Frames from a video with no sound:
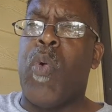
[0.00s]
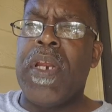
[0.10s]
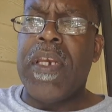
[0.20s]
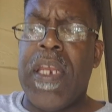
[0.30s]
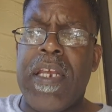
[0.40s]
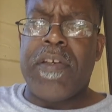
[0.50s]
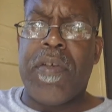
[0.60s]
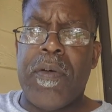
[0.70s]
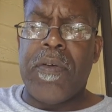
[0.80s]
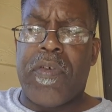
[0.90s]
We need
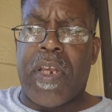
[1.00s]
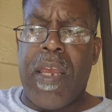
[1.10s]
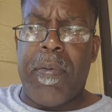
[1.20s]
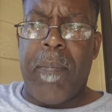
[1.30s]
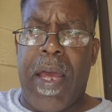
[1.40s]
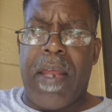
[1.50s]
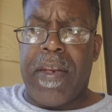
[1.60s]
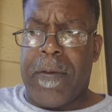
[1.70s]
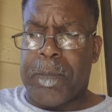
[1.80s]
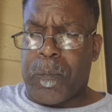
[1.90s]
to keep in
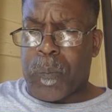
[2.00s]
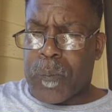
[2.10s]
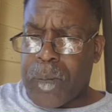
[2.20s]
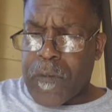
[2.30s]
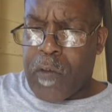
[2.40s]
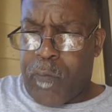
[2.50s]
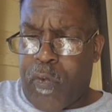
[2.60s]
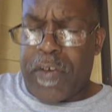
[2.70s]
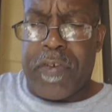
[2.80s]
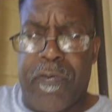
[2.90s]
mind that,
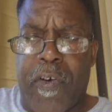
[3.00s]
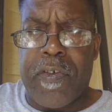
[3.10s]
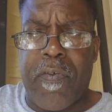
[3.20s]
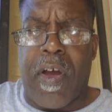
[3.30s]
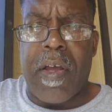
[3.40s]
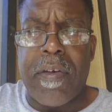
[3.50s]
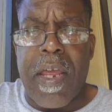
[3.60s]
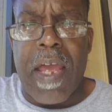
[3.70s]
for instance, first of all,